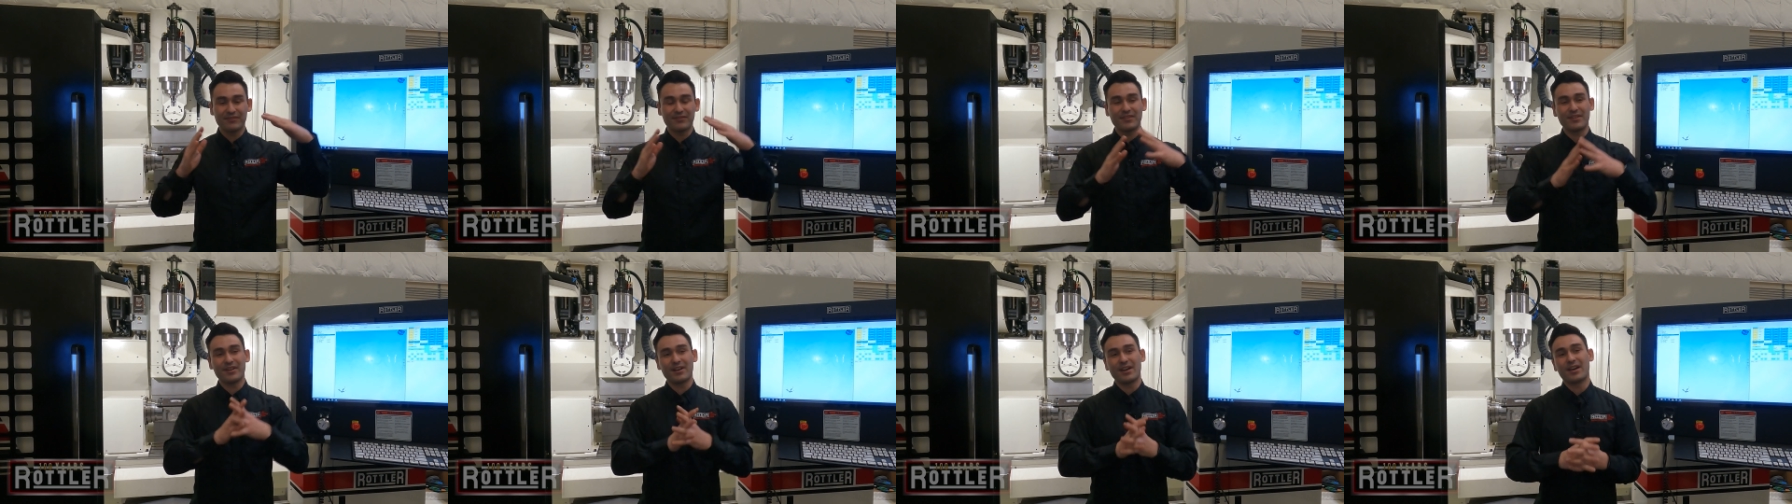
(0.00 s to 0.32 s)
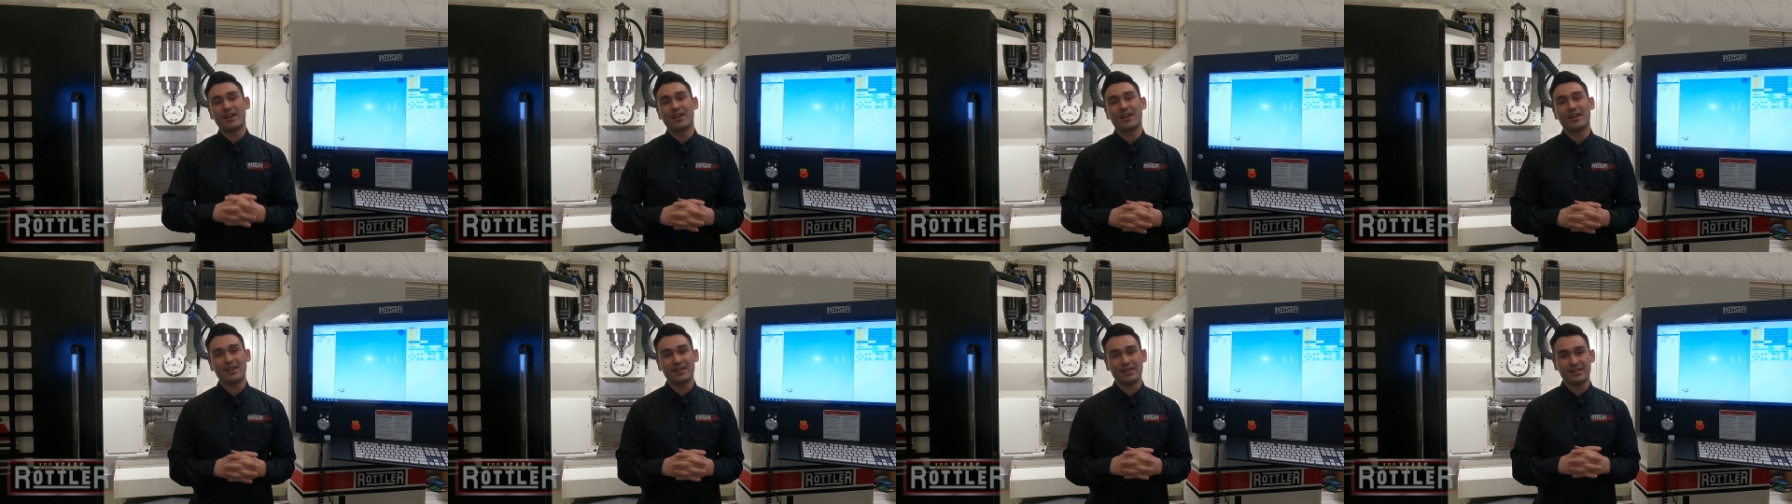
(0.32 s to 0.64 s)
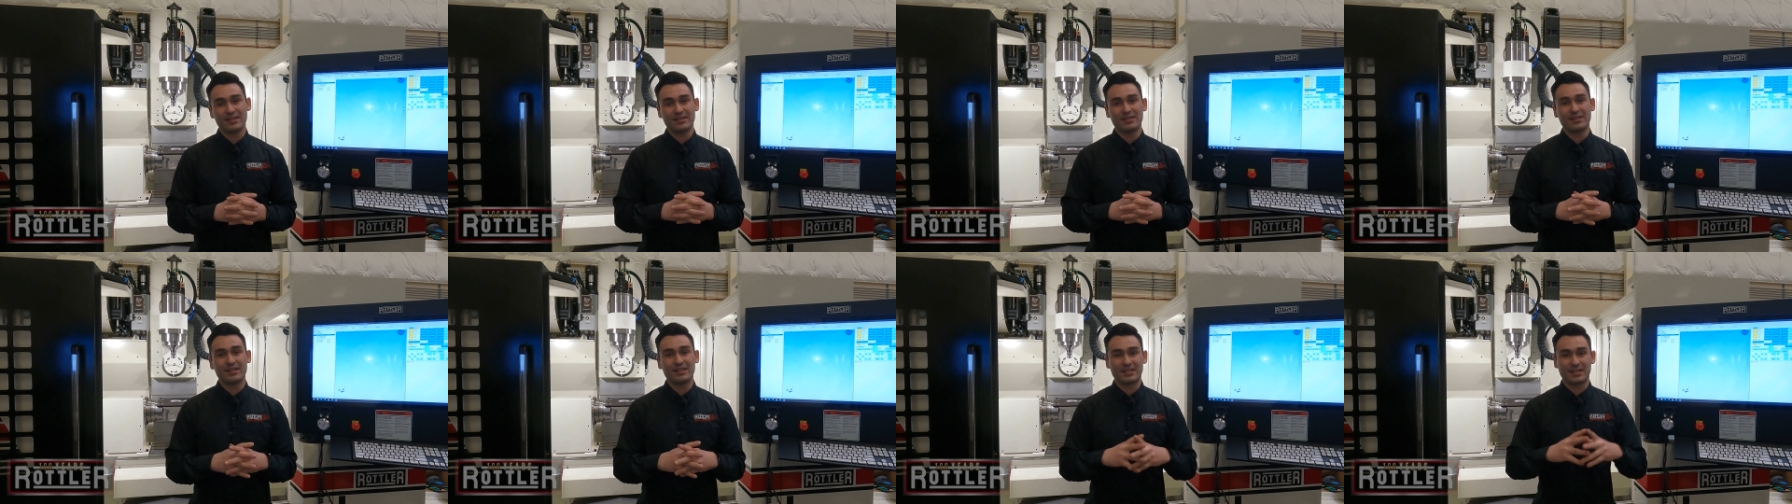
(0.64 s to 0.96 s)
Uh,
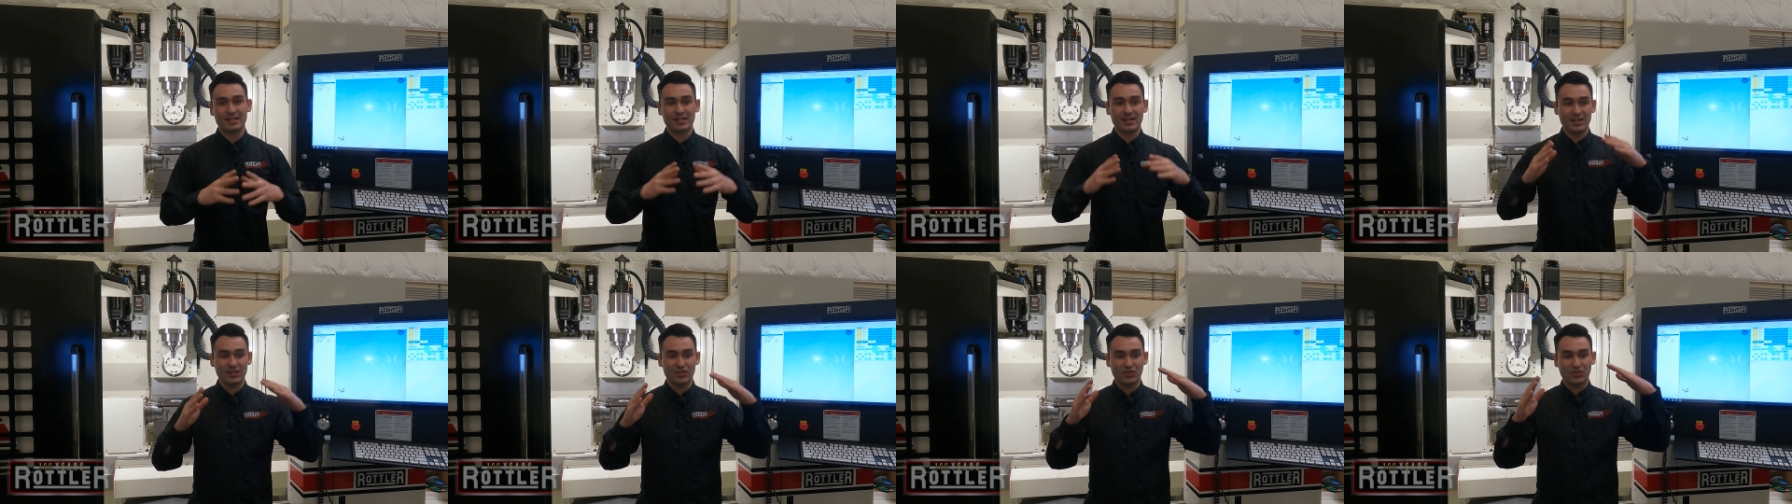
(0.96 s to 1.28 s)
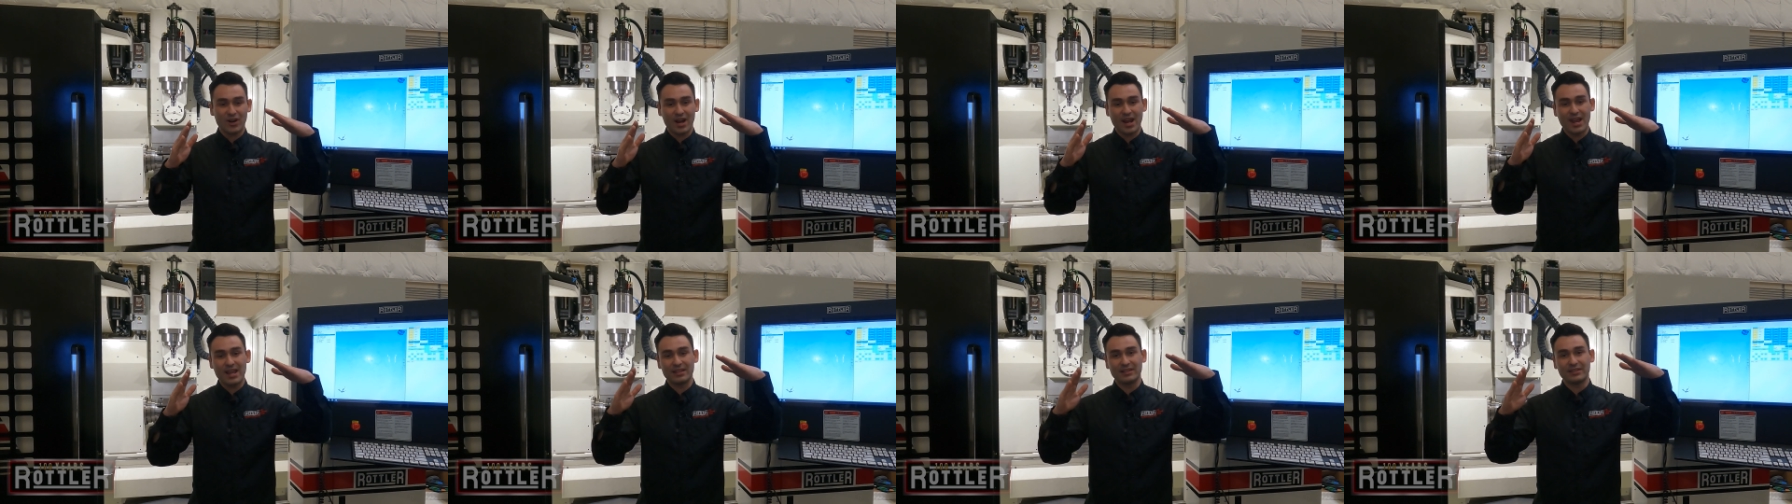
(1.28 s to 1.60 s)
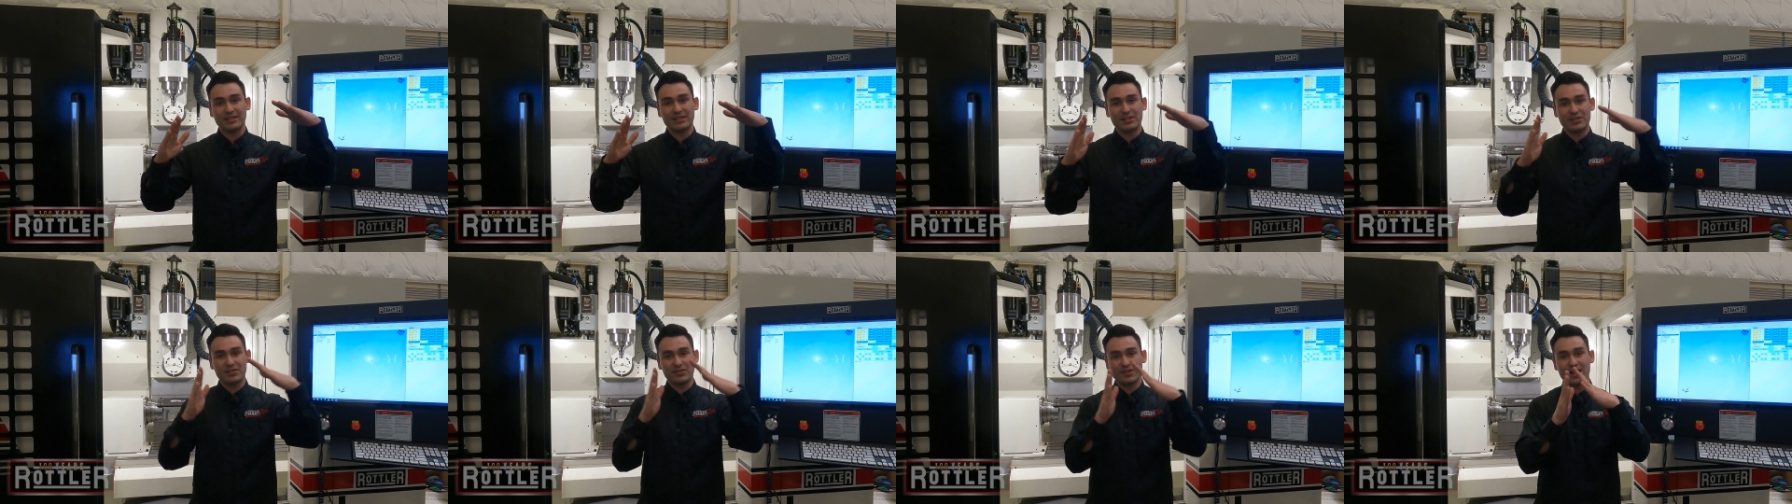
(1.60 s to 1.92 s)
it's going to try and
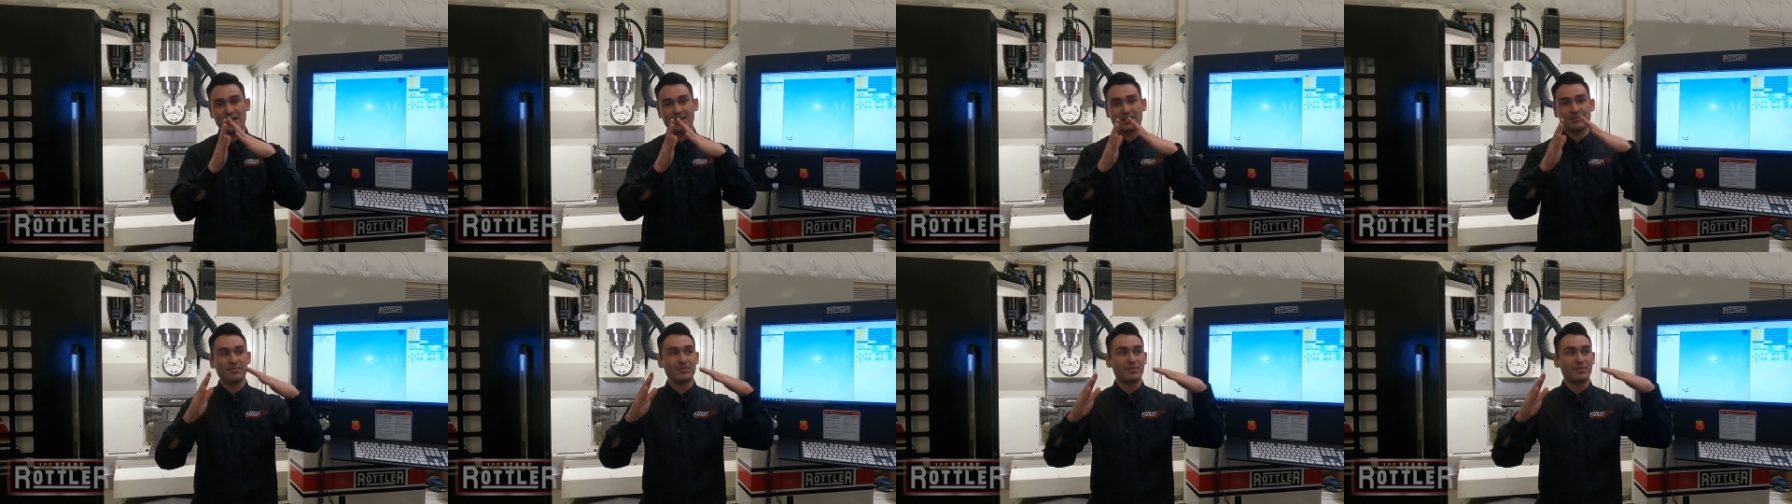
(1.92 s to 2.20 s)
linearize